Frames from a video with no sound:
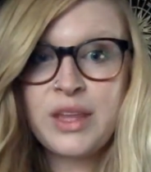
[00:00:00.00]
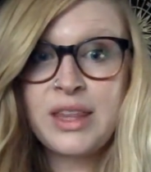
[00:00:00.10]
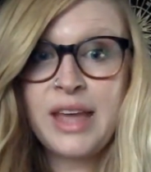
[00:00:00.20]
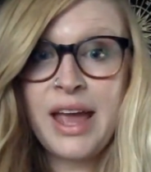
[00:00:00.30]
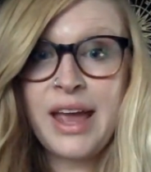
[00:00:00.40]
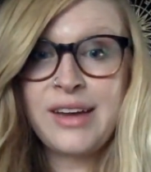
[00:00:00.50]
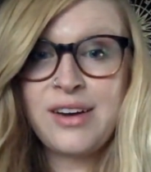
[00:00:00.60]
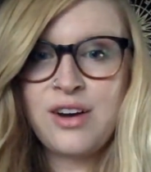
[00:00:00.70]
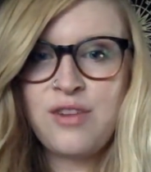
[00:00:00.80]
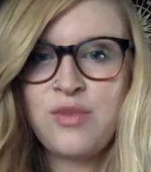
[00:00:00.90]
the Eight
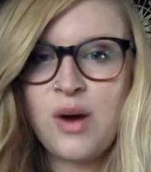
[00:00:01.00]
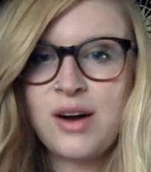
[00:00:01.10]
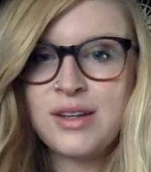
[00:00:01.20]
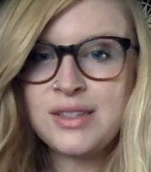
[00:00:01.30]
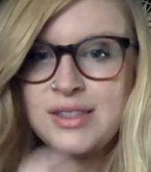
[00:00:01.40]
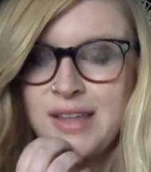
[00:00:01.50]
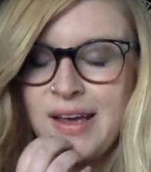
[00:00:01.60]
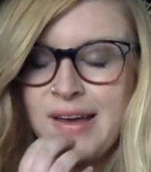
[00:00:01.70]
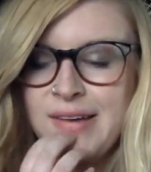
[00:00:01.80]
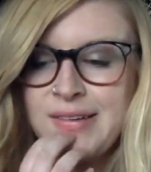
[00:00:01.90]
of Wands.
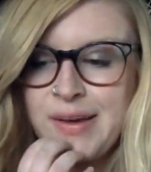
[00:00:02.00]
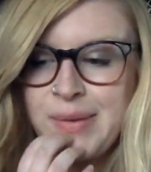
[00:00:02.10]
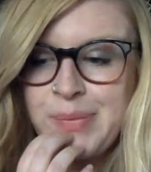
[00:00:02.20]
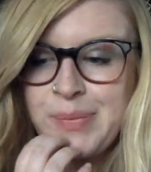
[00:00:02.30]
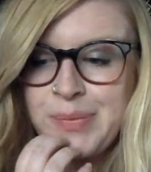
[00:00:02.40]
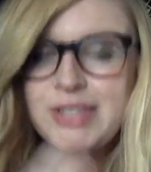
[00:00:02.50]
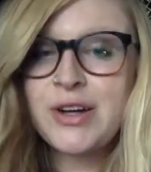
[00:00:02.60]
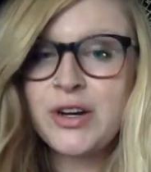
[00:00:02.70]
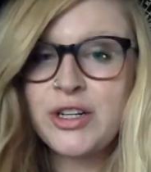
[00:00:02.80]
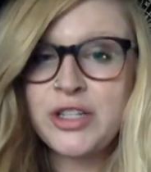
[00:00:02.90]
And this
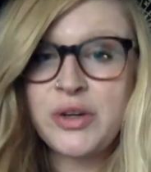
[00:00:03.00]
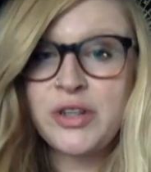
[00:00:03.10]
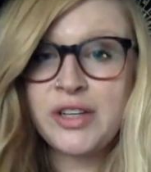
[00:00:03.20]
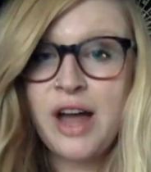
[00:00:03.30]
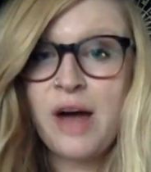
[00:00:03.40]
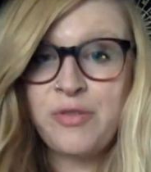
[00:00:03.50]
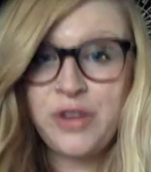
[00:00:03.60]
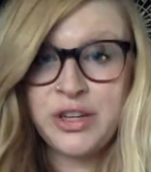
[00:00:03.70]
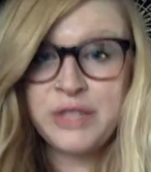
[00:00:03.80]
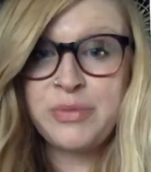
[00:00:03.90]
card has showed up
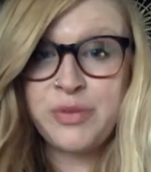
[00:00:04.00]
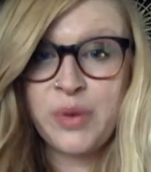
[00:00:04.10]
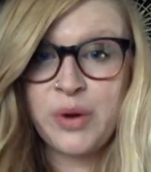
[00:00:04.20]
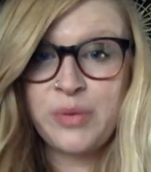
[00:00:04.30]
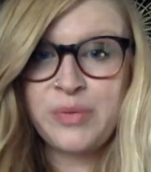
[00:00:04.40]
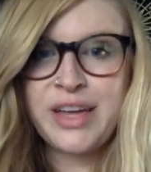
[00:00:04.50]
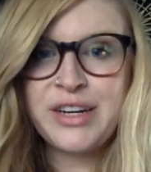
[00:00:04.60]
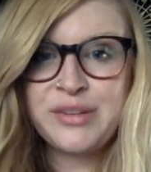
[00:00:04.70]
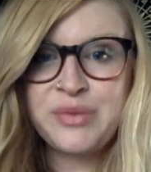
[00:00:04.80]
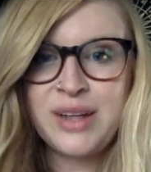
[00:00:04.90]
for us before, the
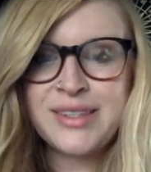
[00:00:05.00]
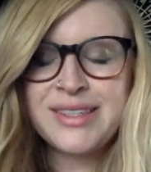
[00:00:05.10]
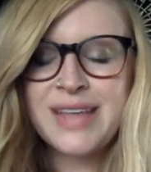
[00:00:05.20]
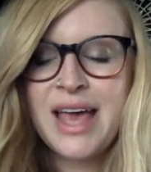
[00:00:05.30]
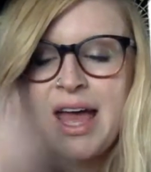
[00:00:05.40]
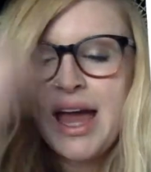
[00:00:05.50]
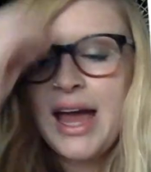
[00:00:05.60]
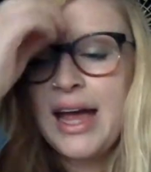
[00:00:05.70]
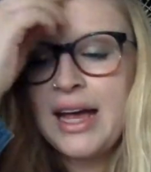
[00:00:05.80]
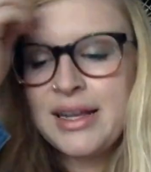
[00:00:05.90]
Eight of Wands.
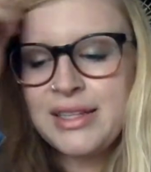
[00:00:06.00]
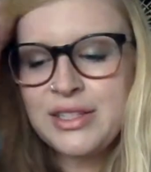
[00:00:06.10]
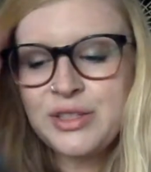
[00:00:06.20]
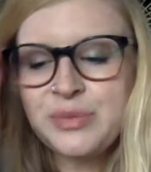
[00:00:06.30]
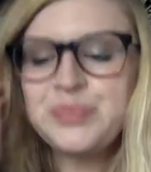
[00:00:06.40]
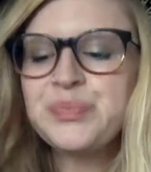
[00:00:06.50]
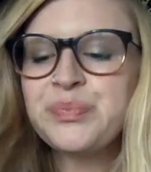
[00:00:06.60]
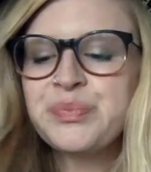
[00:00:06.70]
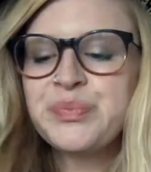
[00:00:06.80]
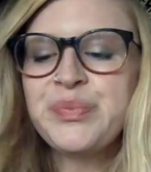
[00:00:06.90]
And
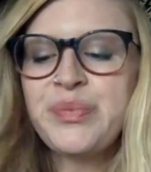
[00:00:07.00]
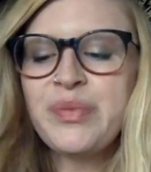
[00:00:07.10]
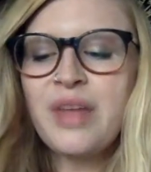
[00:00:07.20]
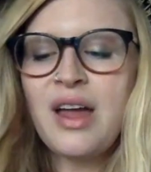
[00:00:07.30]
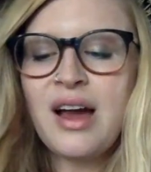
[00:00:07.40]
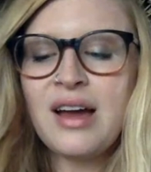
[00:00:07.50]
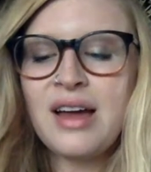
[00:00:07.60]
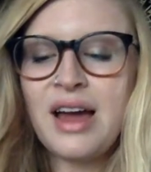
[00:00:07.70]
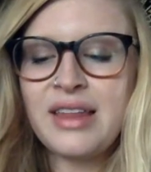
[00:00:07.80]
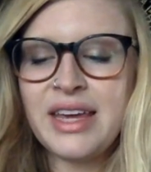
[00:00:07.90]

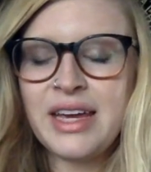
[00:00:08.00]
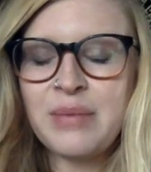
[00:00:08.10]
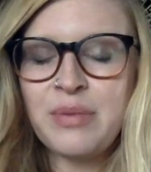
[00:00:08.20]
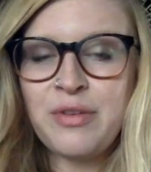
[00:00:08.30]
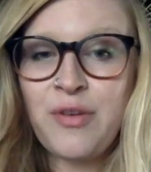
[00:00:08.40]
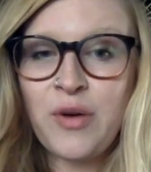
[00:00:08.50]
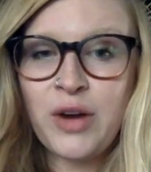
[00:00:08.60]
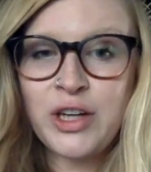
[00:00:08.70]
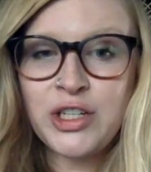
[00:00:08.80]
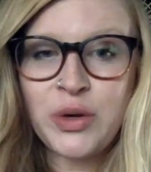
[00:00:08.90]
I think
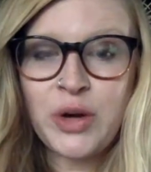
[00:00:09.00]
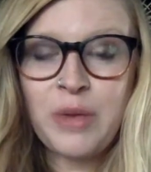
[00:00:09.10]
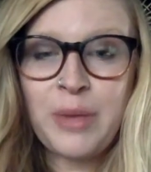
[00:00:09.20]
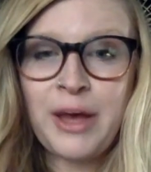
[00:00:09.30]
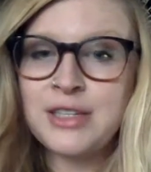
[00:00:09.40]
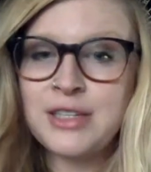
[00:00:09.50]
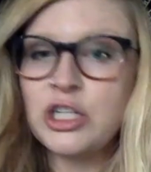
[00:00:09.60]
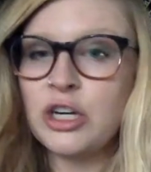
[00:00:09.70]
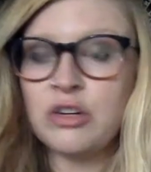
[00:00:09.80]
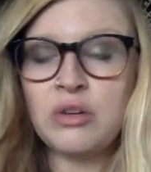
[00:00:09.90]
before it showed up as a
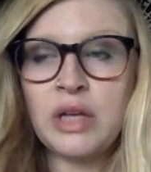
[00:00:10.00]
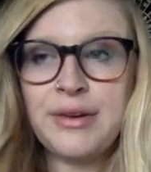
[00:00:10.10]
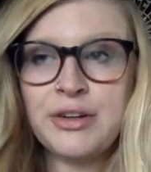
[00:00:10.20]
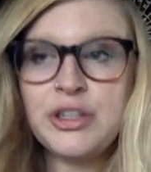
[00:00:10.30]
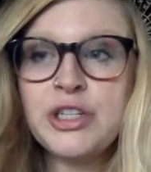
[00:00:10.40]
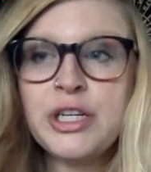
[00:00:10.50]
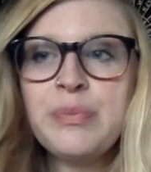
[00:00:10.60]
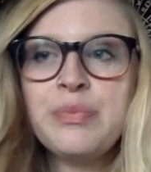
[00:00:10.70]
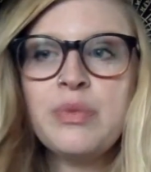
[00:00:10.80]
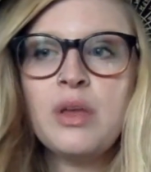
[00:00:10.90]
general
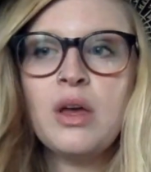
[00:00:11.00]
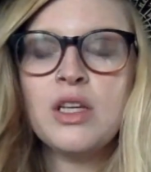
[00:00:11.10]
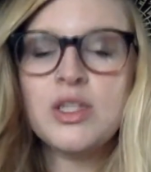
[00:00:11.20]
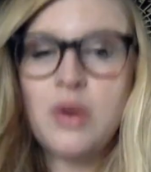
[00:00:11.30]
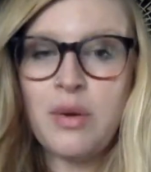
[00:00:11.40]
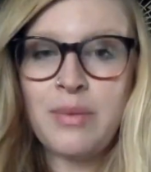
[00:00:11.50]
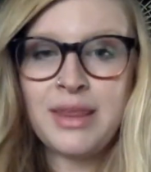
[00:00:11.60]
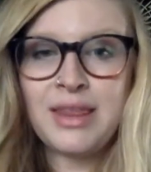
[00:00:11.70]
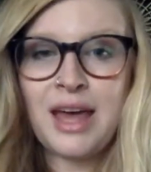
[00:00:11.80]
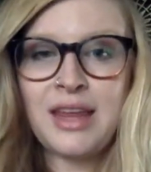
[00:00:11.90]
energy. So it
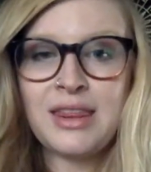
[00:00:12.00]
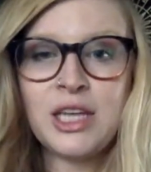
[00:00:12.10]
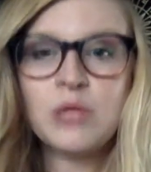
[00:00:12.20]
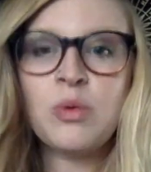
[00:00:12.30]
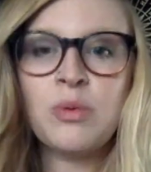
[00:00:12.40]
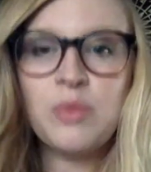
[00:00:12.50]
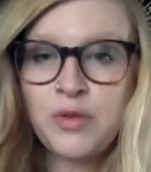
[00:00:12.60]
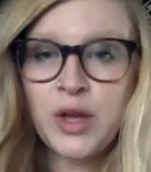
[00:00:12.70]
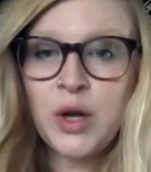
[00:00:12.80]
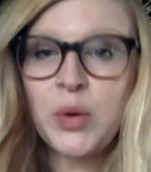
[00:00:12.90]
meant that things were
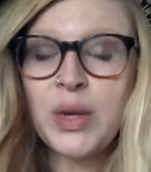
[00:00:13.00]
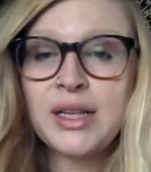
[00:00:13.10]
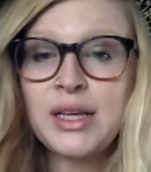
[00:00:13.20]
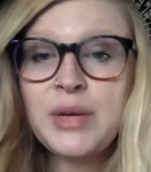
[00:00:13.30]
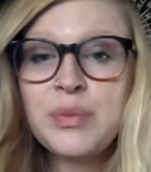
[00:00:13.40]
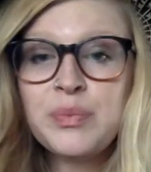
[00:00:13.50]
moving quickly